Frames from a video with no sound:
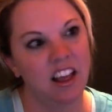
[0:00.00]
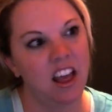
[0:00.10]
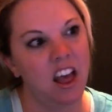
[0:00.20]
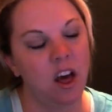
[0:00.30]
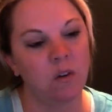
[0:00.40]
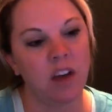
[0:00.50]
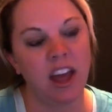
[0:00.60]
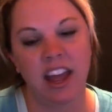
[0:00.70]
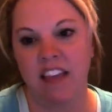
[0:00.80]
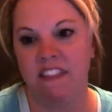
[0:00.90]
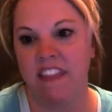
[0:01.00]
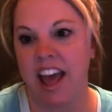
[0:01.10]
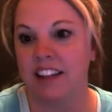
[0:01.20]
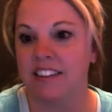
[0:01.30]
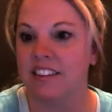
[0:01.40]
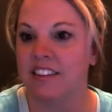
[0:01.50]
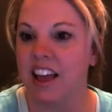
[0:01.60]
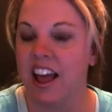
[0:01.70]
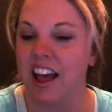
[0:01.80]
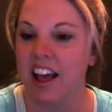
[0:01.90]
Okay, and that's
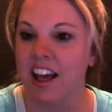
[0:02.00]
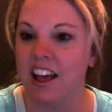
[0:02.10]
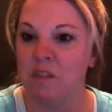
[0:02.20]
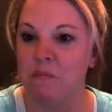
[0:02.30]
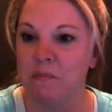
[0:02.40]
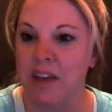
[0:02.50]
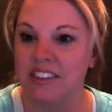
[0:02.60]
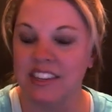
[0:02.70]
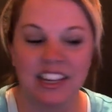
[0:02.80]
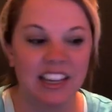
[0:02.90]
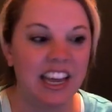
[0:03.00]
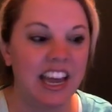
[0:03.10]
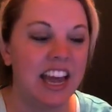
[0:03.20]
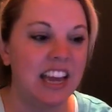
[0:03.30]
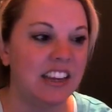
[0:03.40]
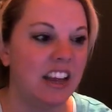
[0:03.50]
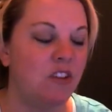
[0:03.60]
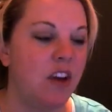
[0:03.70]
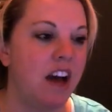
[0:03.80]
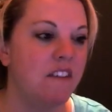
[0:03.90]
basically it. If
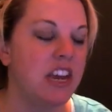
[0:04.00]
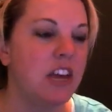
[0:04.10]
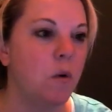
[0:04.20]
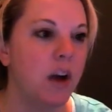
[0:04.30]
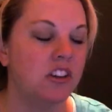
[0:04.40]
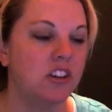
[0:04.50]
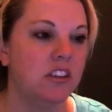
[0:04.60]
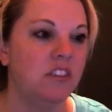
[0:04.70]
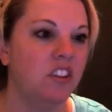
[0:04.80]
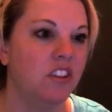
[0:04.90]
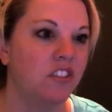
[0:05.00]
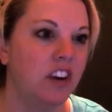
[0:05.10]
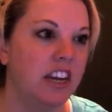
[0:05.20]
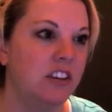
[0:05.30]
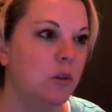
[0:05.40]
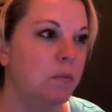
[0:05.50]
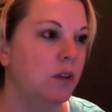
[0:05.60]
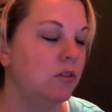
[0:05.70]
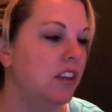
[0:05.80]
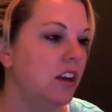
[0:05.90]
you have any questions, feel free to
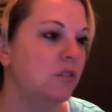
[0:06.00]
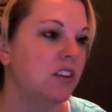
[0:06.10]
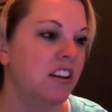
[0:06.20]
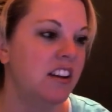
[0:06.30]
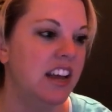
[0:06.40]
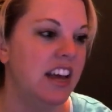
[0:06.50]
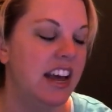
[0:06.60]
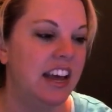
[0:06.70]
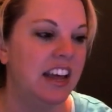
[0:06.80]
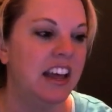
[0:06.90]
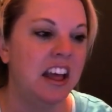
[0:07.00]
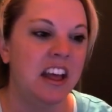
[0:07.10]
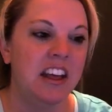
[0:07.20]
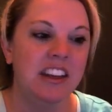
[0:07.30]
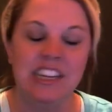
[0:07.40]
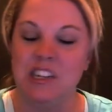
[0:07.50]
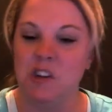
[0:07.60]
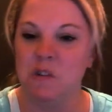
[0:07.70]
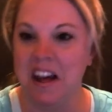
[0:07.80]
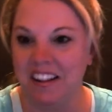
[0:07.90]
post those on
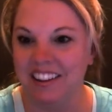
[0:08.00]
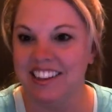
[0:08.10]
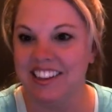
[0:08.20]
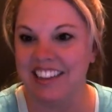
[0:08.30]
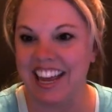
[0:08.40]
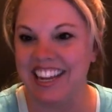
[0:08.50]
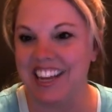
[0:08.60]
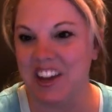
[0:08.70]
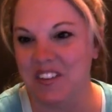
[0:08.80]
D2L. Thank you.